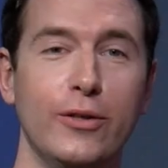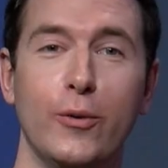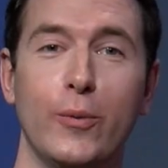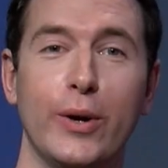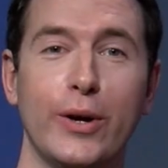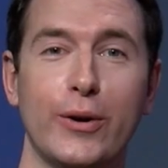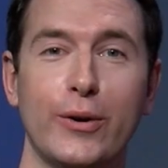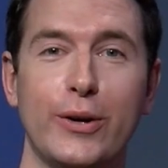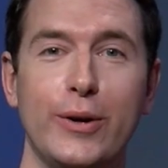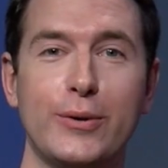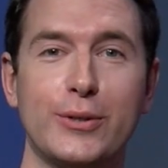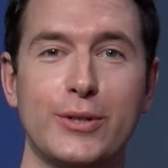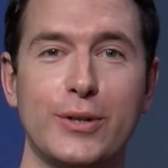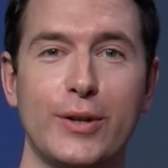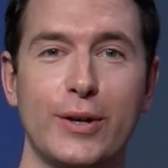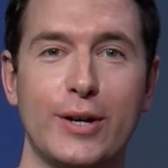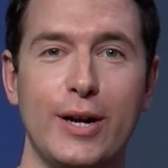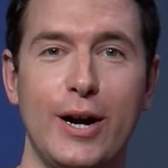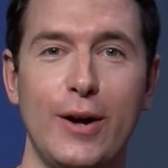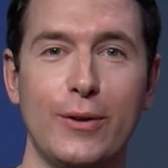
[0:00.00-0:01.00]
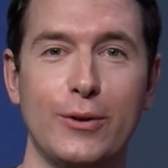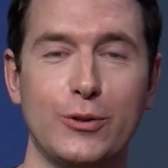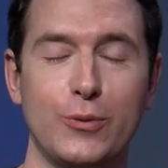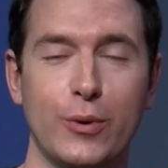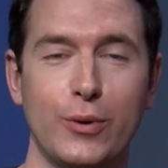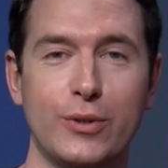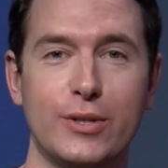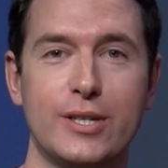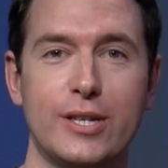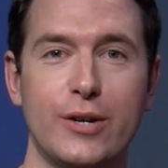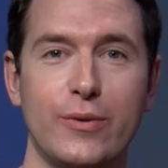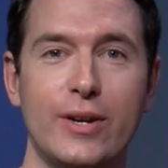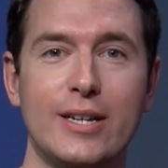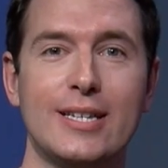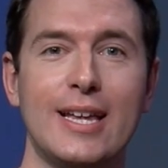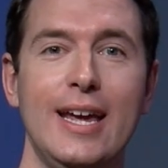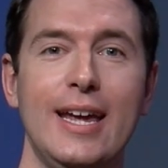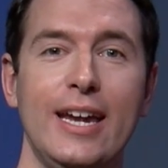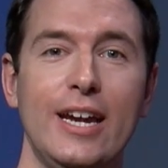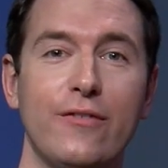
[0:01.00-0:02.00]
the winner goes to the College World
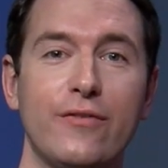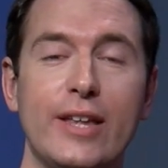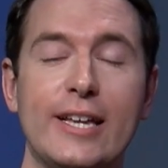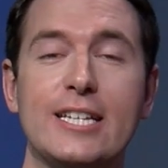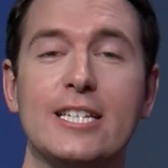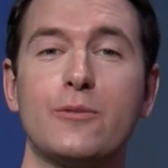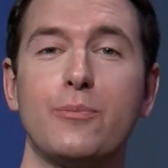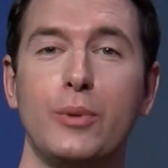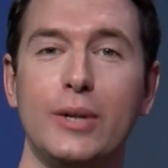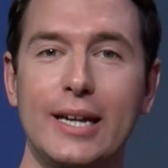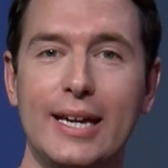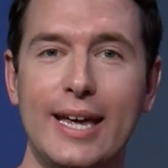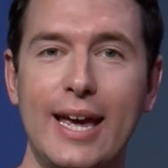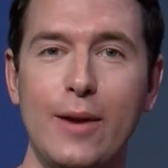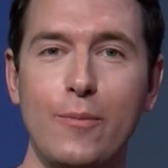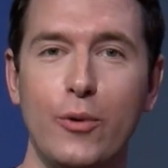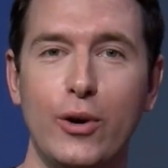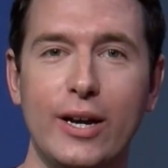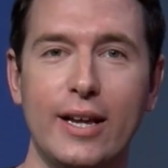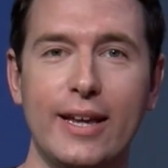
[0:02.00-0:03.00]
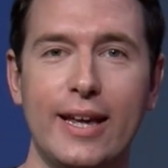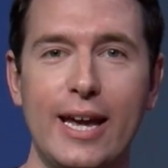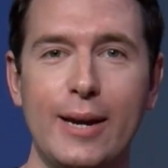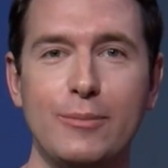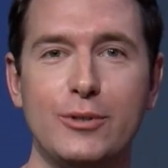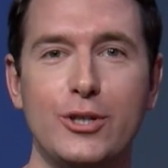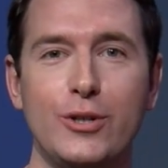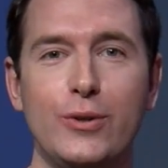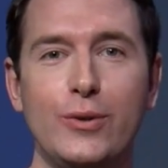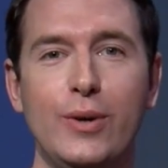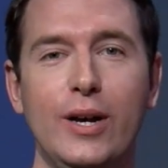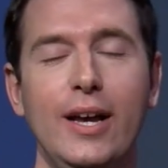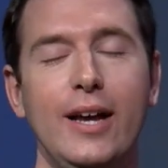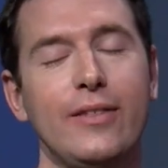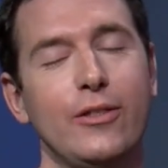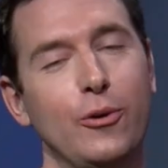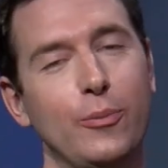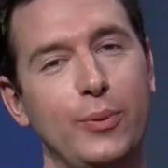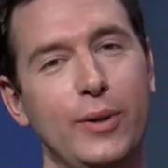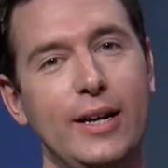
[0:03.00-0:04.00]
Series. If they split Game 1 and Game 2,
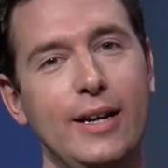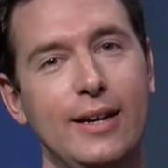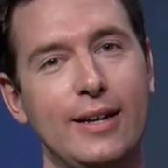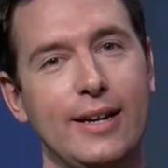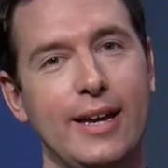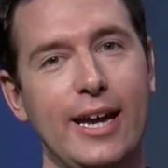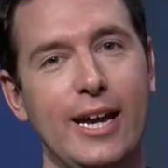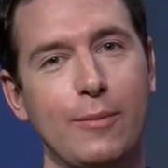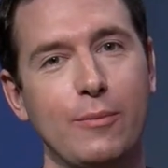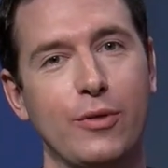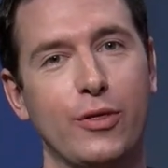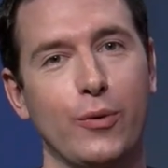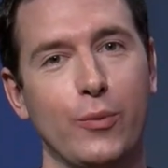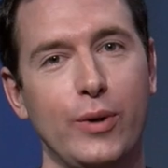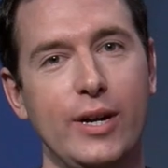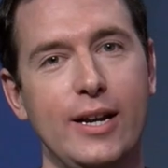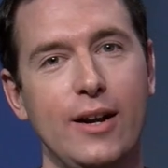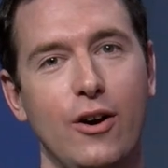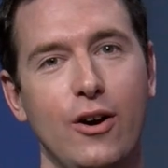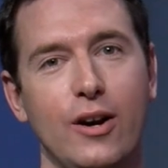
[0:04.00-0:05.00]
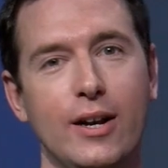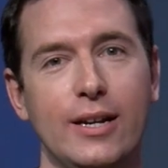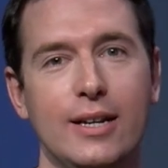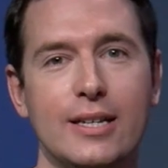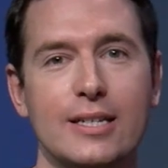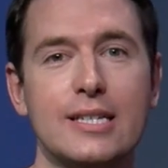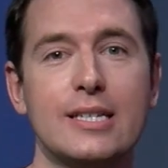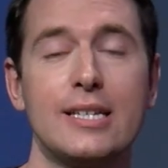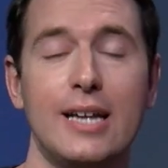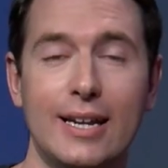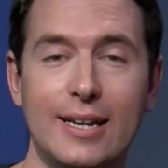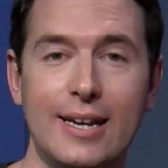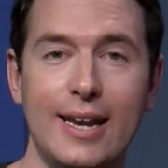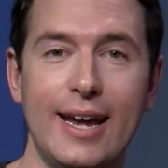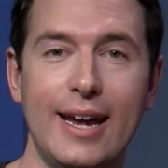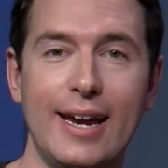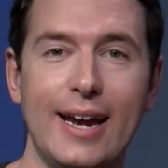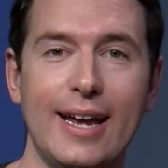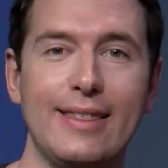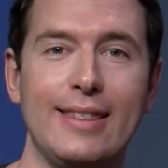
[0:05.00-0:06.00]
they'll play a Game 3 on
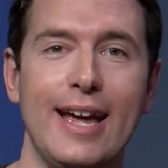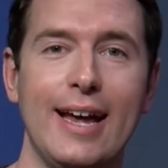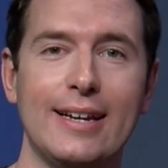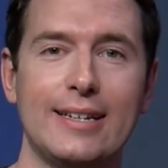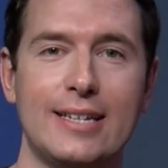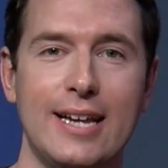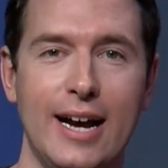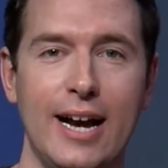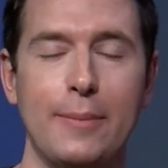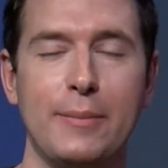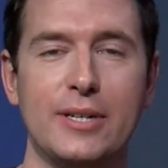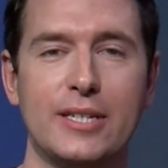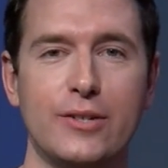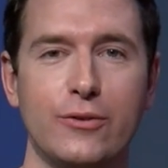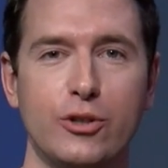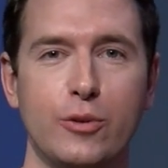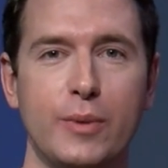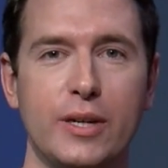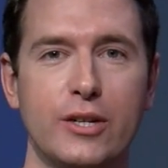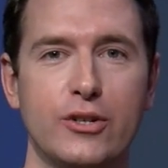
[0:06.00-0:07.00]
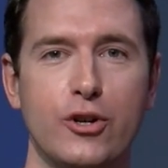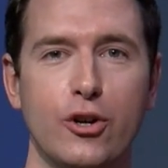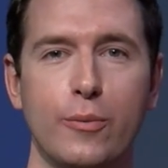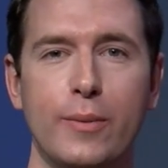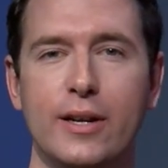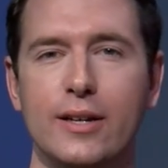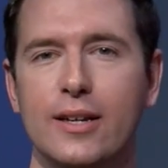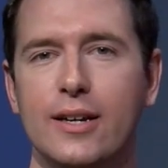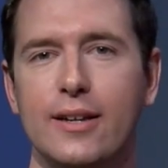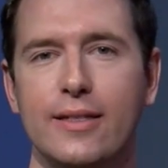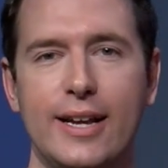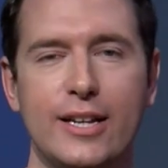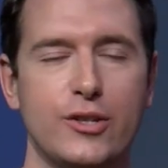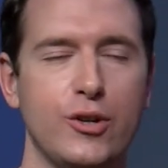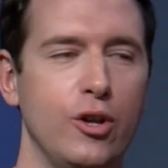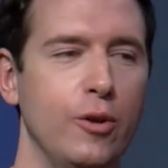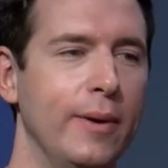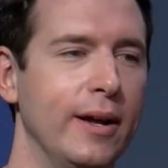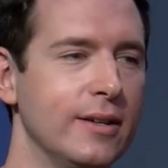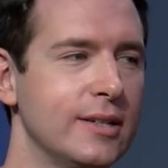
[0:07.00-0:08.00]
Sunday, and that time is still to be determined. That's
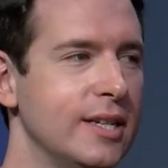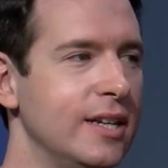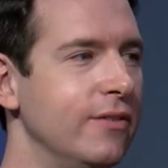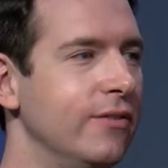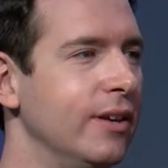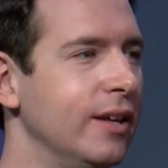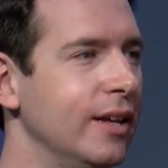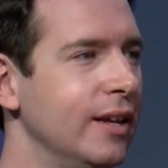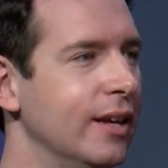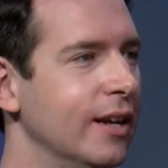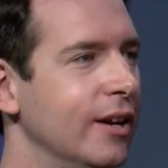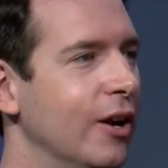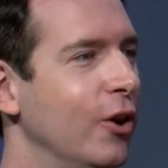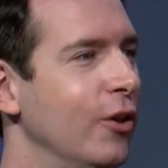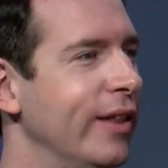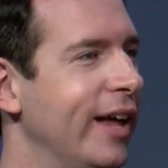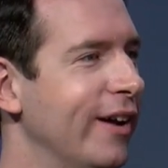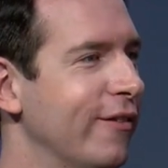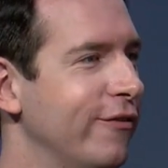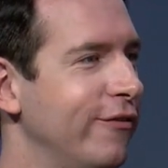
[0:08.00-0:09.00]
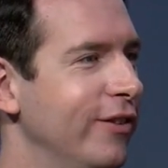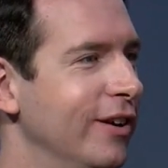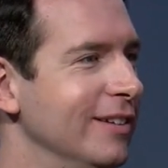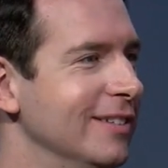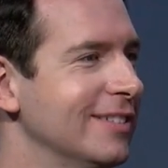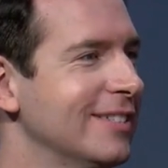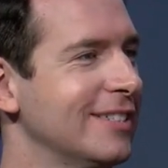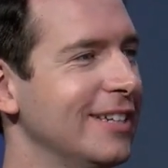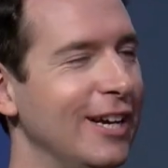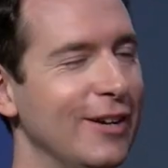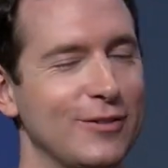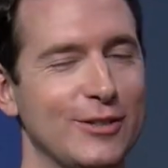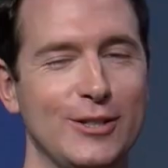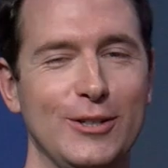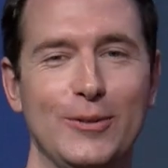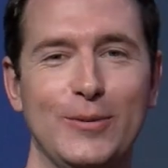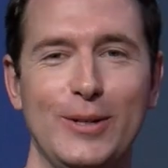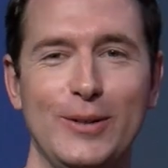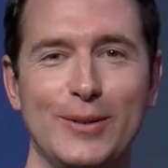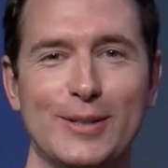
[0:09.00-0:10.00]
all about TVE and all that fun stuff, so
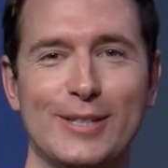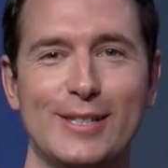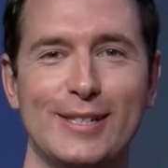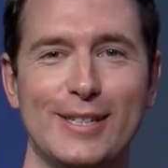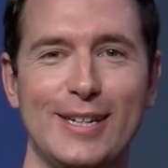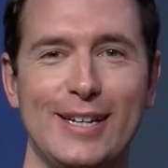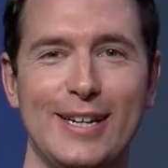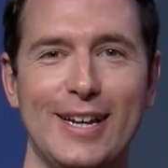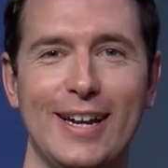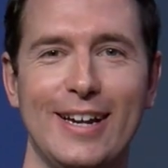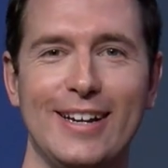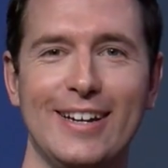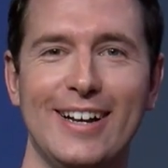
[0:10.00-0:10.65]
we will see, and